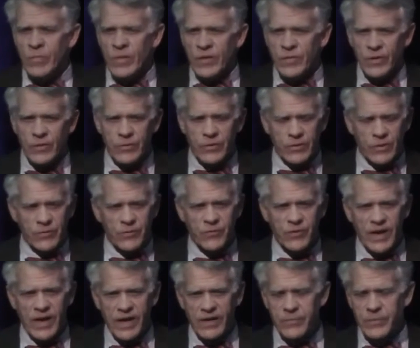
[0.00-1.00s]
that there are
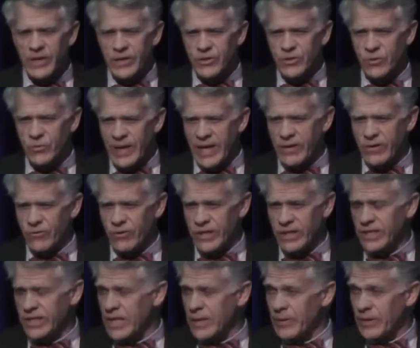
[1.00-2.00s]
5 major
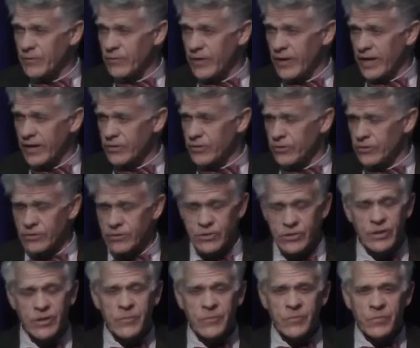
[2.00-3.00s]
macroeconomic factors
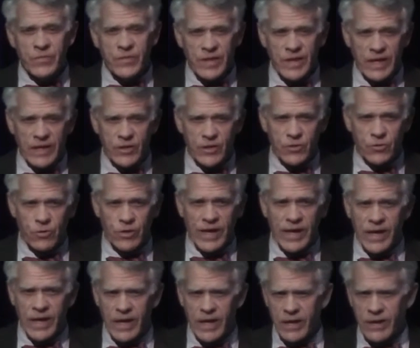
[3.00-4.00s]
that
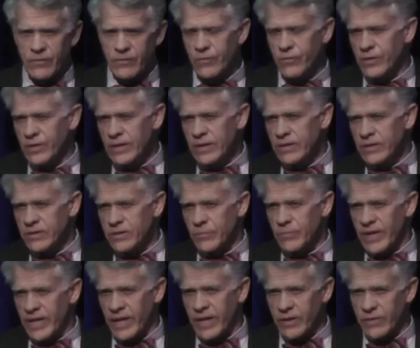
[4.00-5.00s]
drive
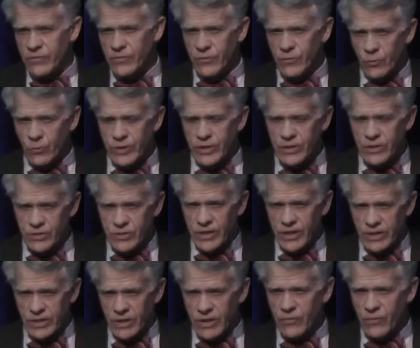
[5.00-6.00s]
demand for real
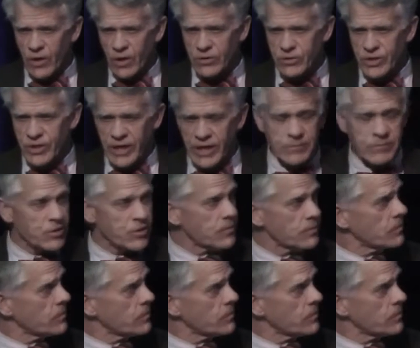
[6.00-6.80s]
estate of all types.